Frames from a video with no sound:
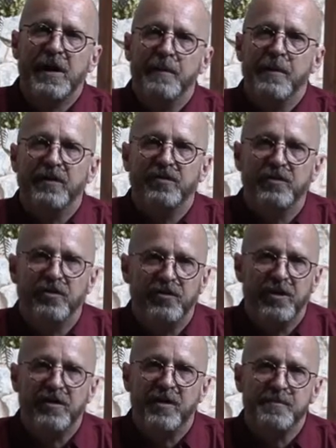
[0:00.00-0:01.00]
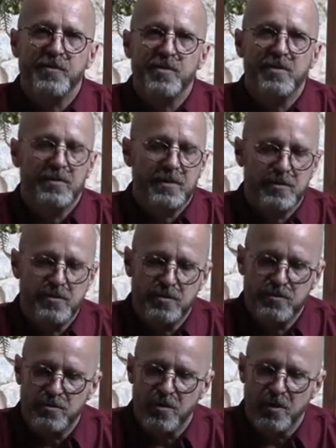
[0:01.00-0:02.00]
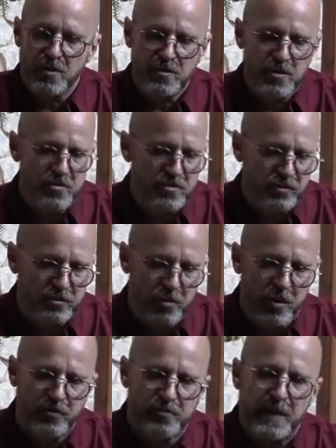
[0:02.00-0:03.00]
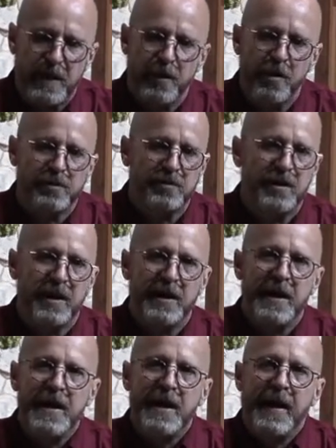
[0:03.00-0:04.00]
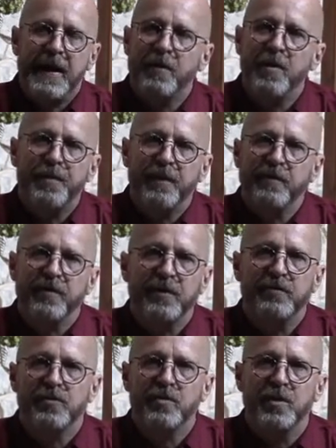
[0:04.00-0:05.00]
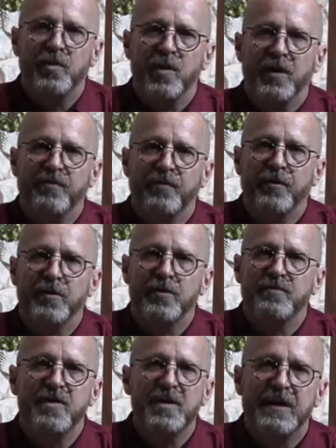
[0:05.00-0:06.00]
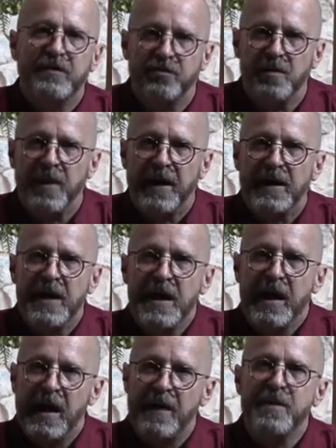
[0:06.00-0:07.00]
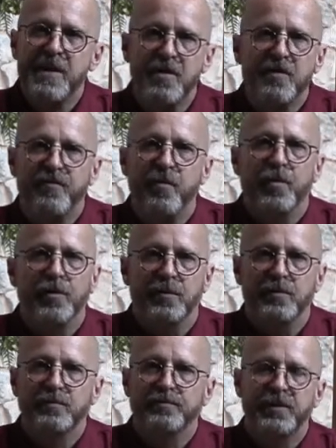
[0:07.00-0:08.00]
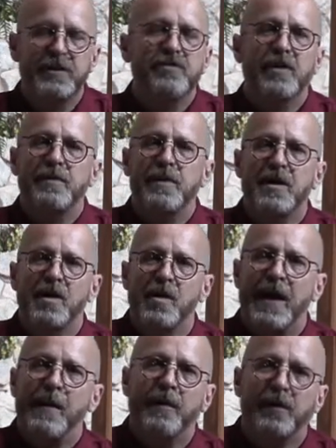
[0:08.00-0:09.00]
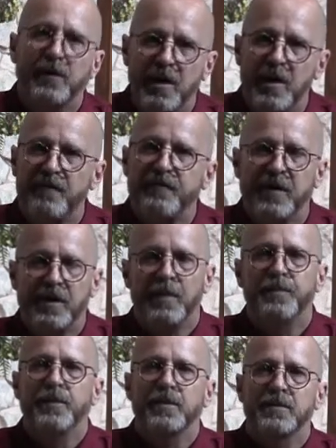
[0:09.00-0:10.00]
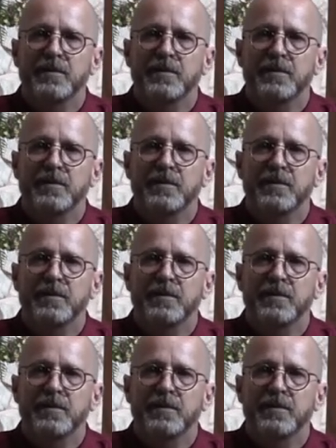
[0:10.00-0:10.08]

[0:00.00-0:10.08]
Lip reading: out messages that say, you just crossed my heart today. I hope everything's going well for you. If you need somebody, I'm here for you. Please let me know. I would love to help you.